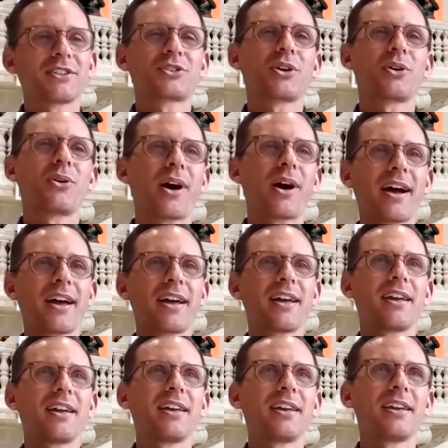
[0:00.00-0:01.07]
so
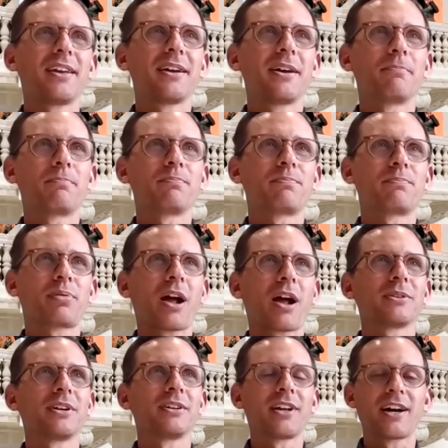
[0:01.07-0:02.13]
I am
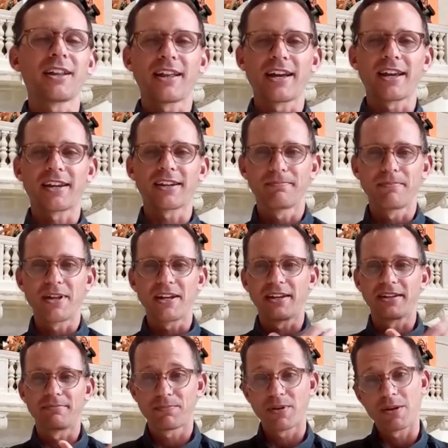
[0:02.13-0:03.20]
probably a lot like
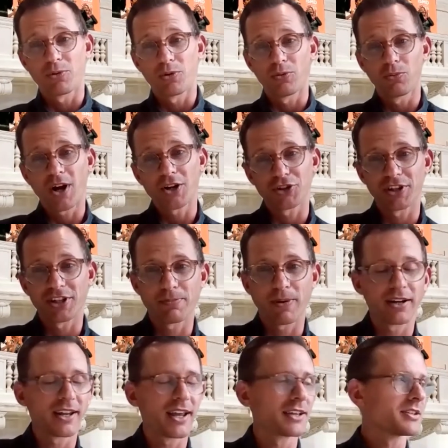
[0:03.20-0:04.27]
many people watching this
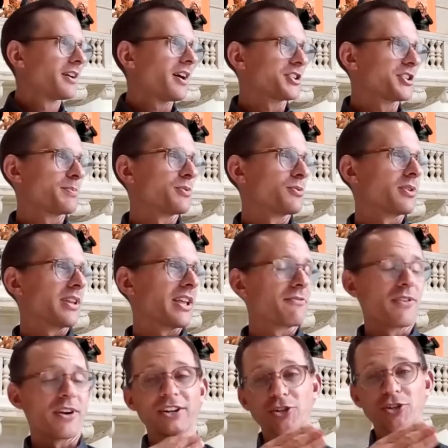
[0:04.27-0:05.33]
podcast, entrepreneur, like
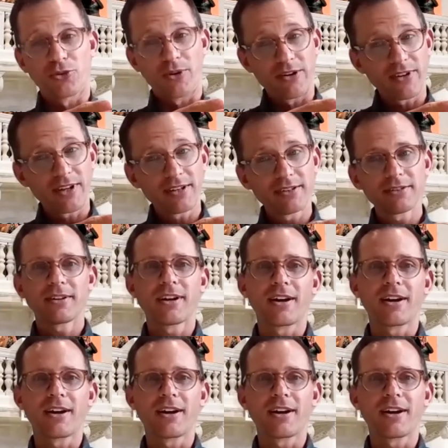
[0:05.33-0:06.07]
very driven,